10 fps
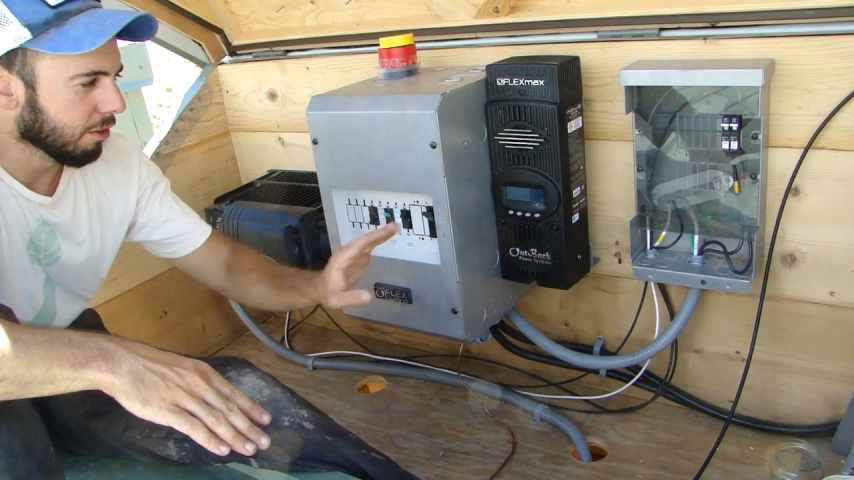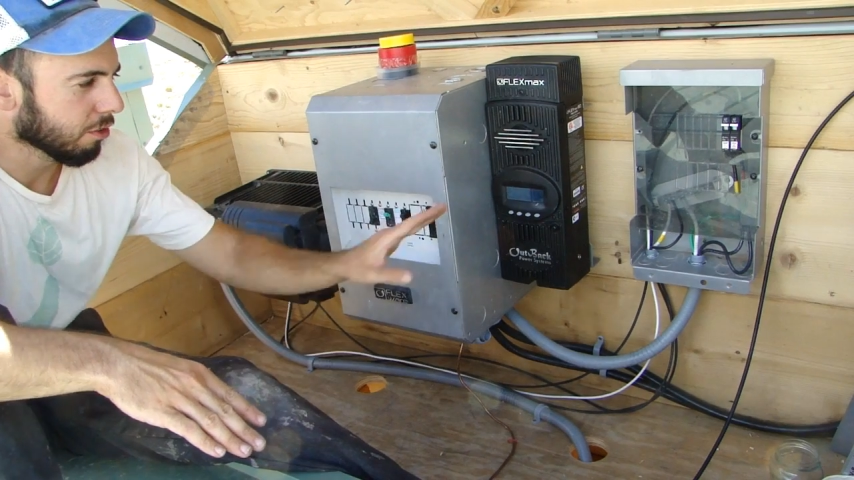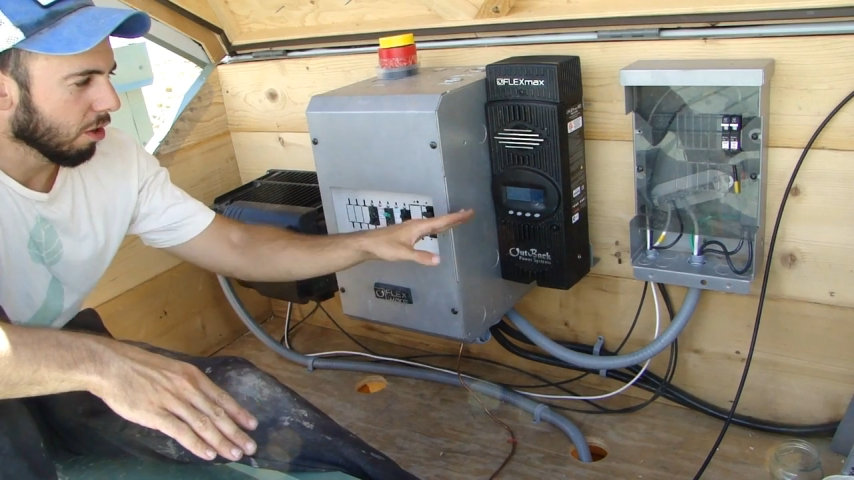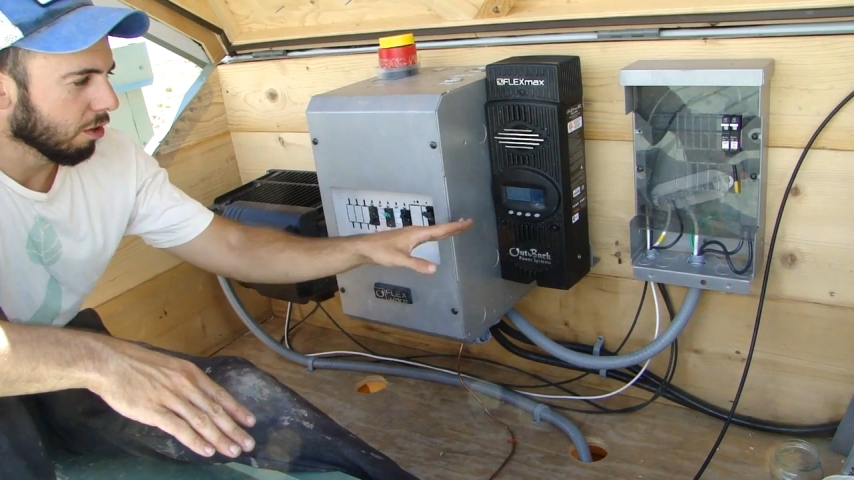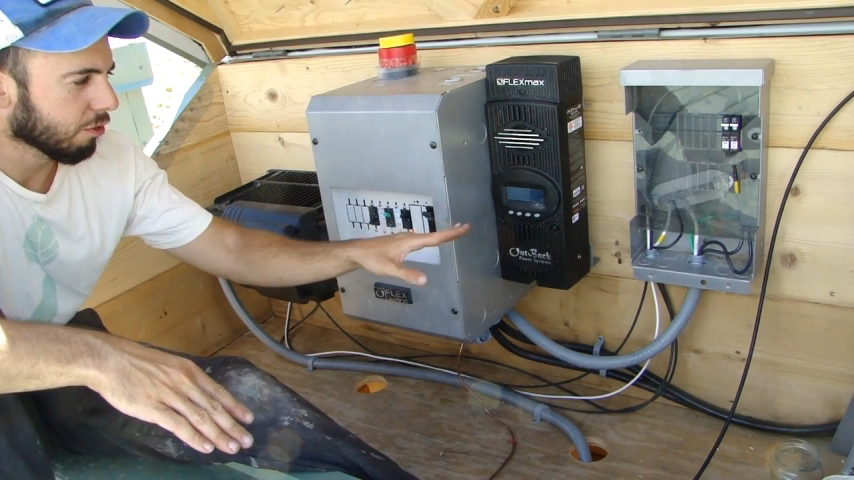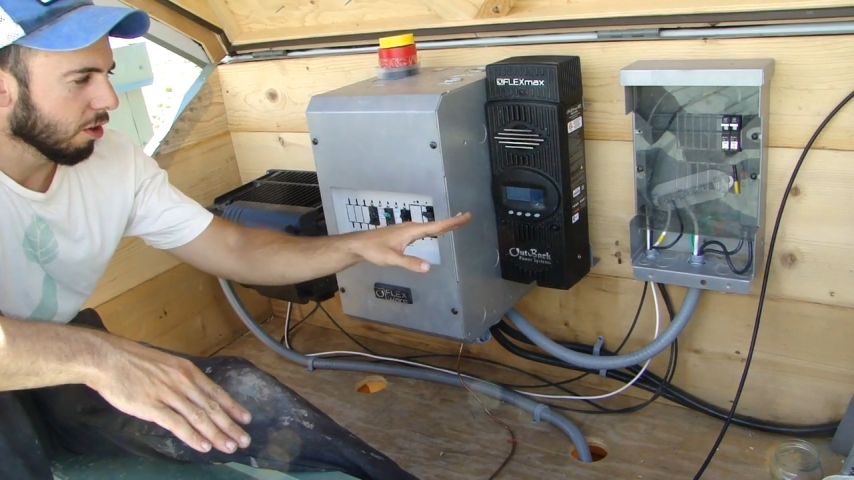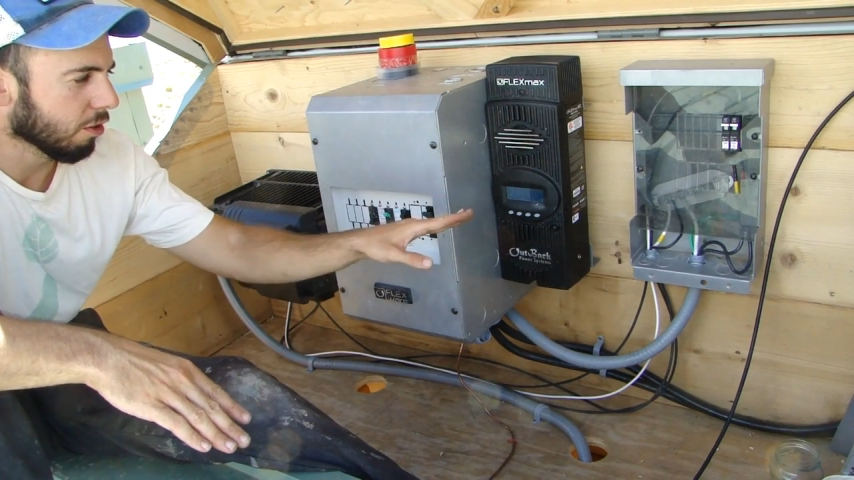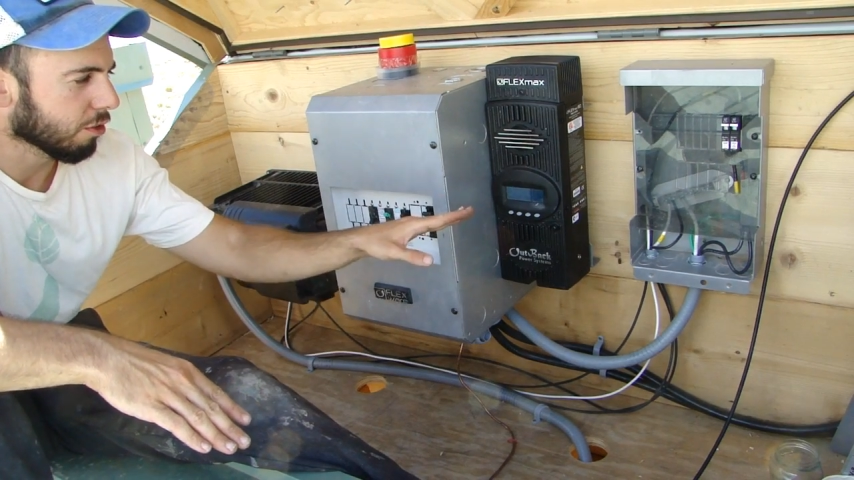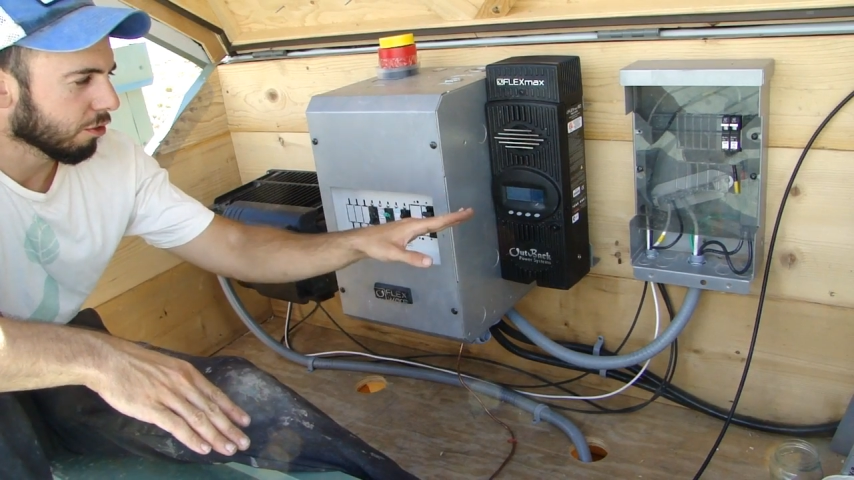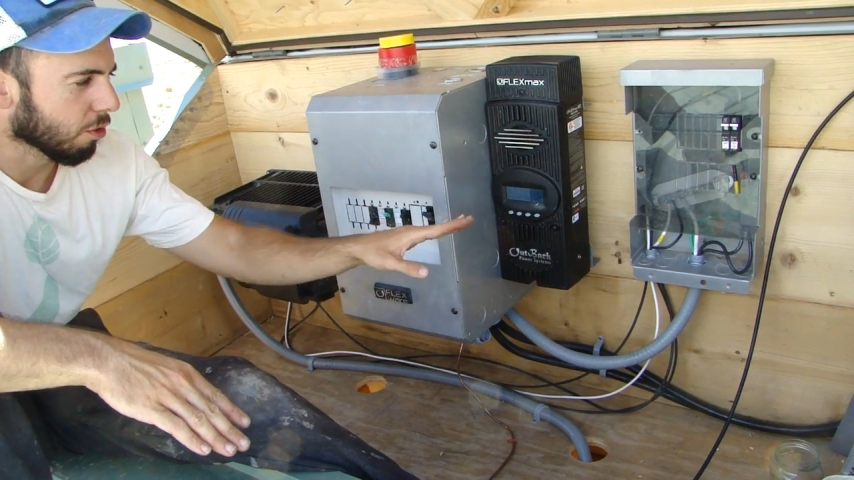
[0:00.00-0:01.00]
this
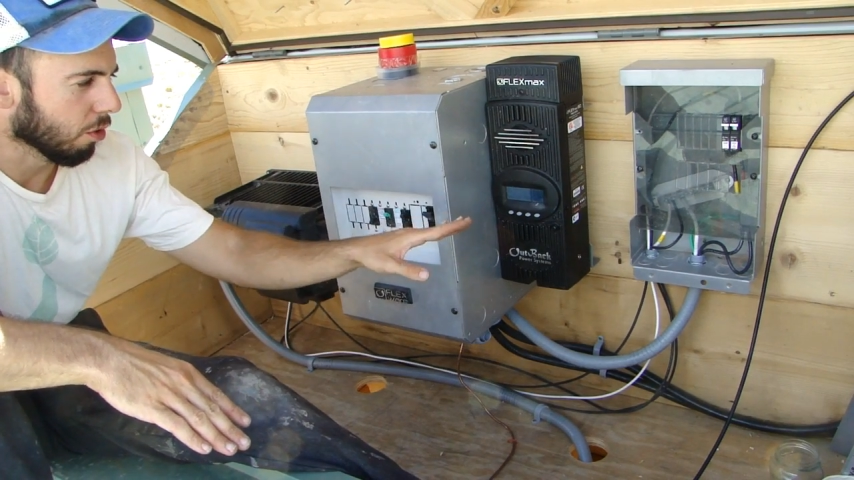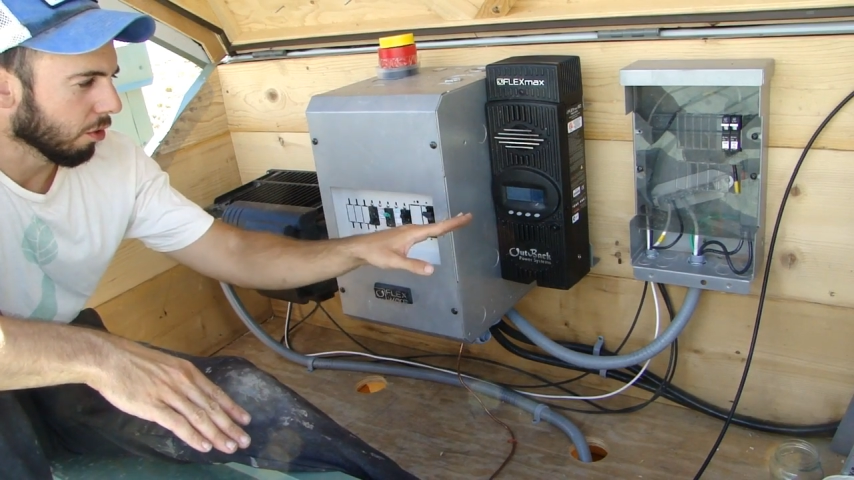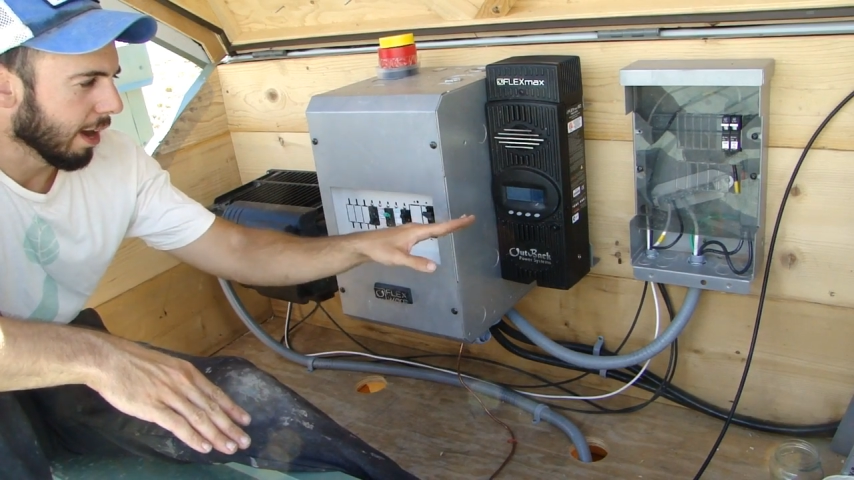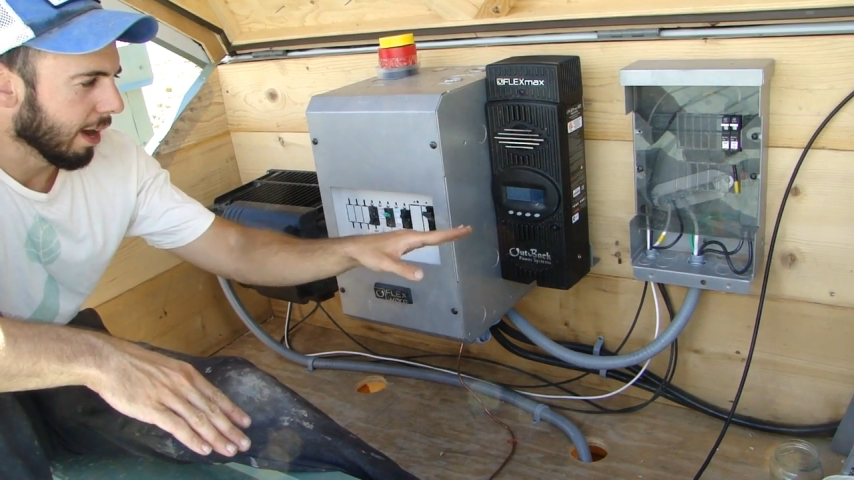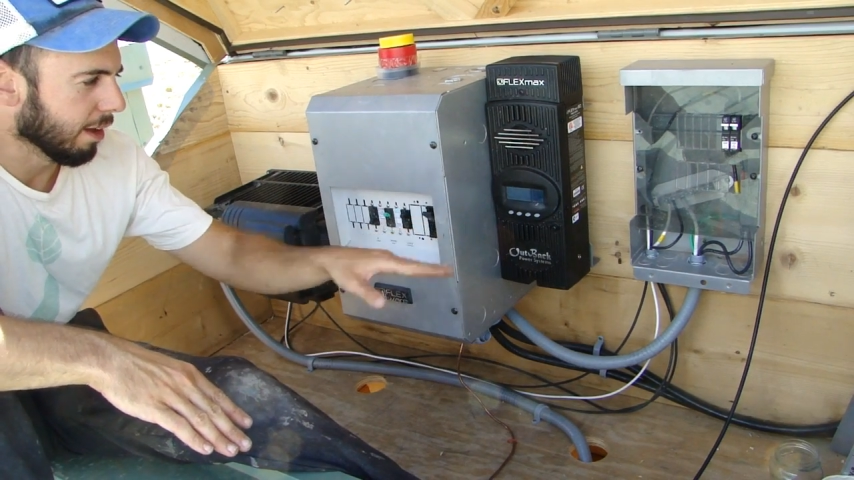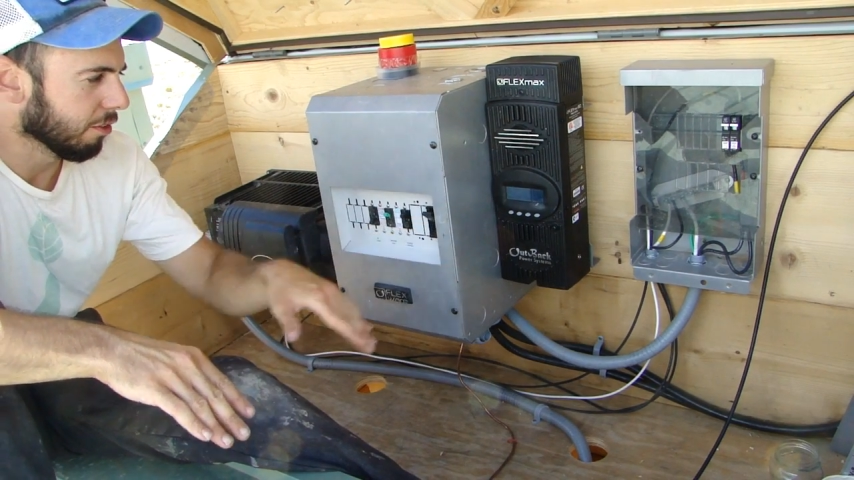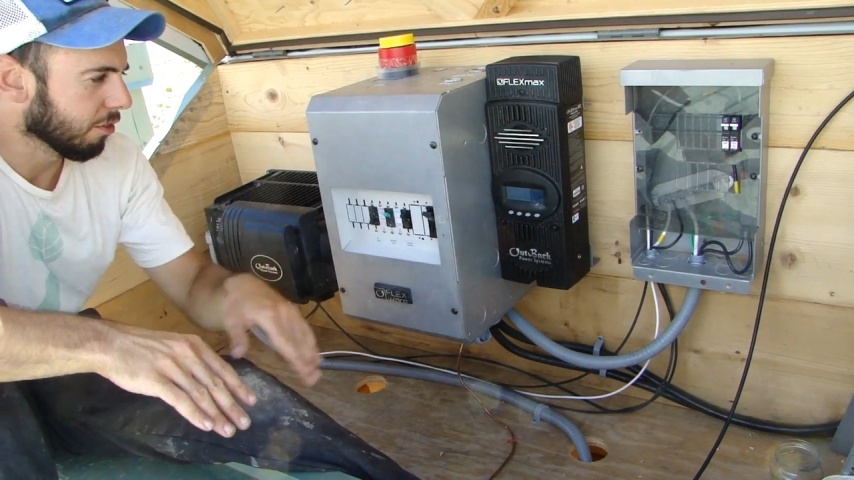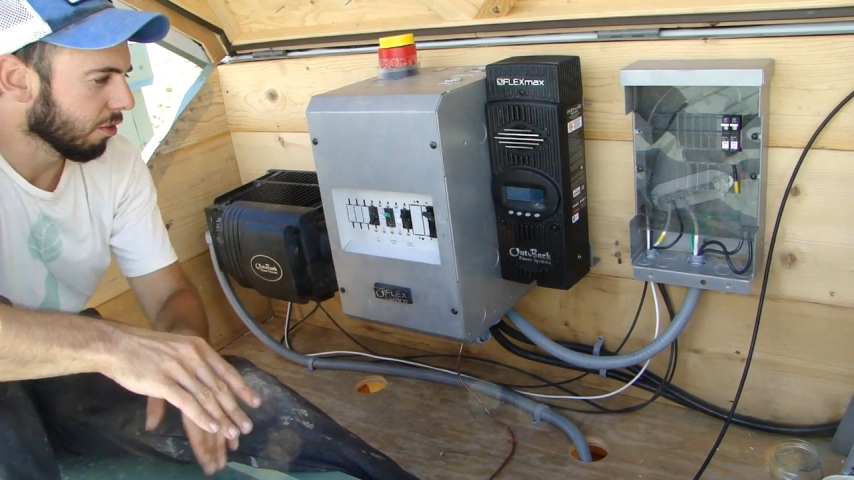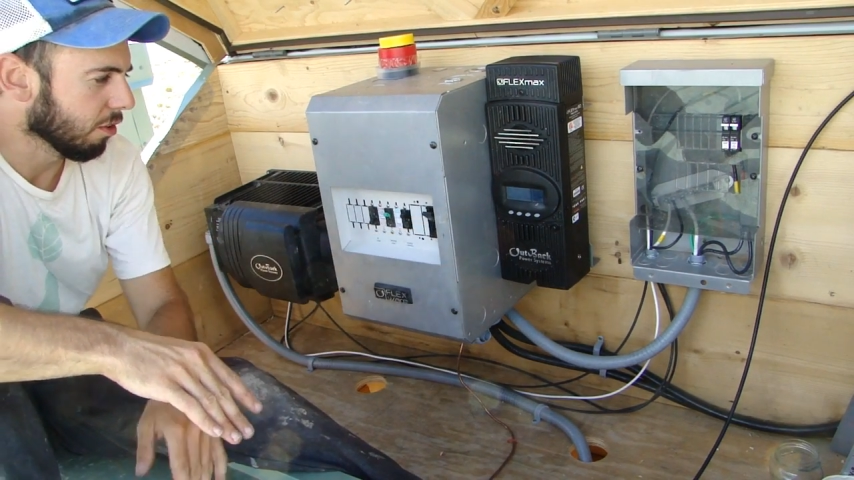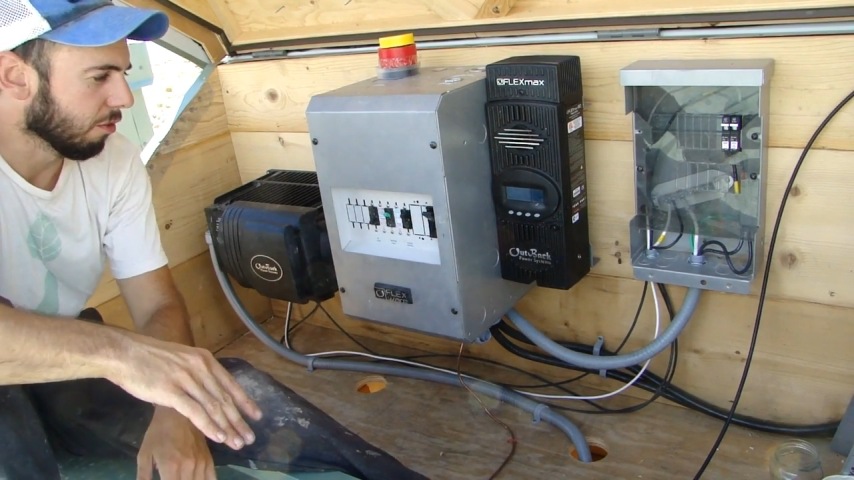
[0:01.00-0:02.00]
charge controller has